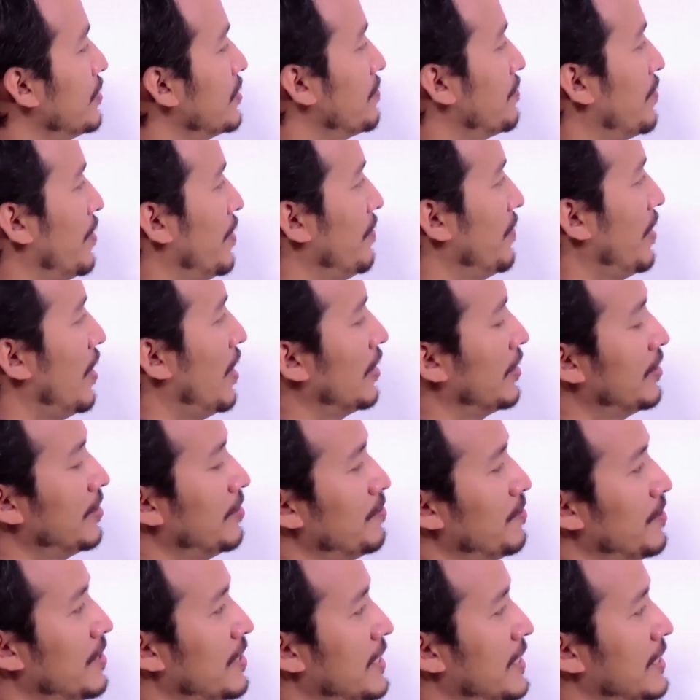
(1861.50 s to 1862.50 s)
from other
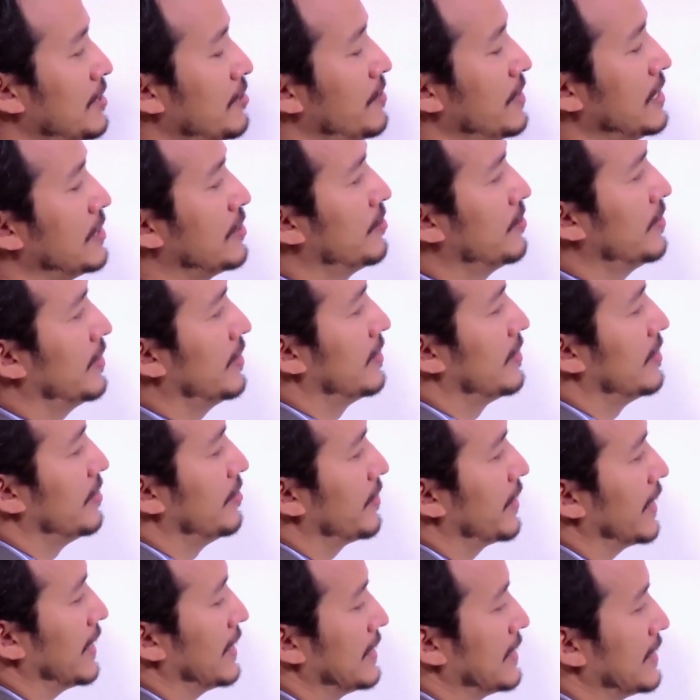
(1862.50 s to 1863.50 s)
words as well, so you
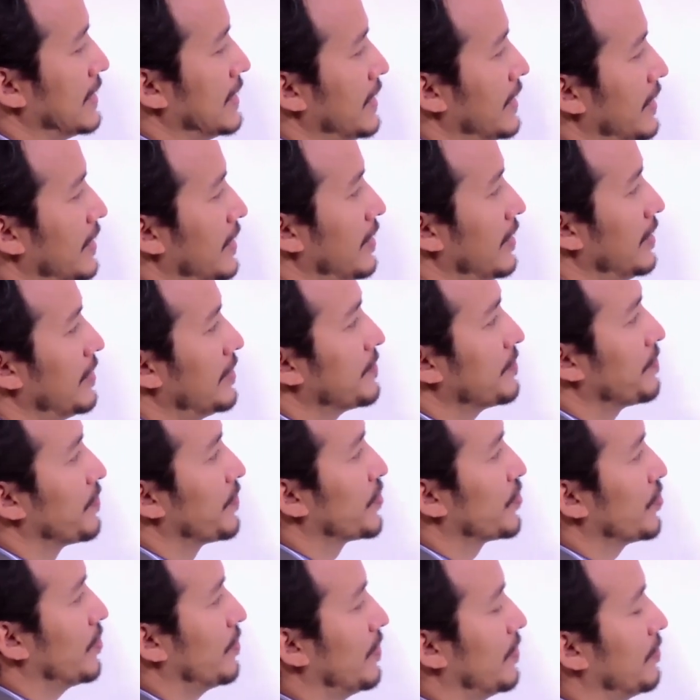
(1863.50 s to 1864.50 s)
can see here
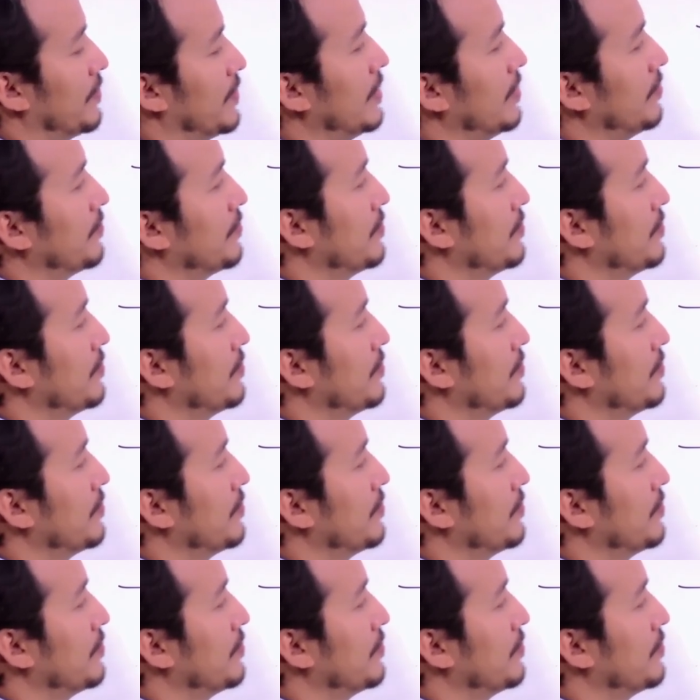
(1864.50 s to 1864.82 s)
some of the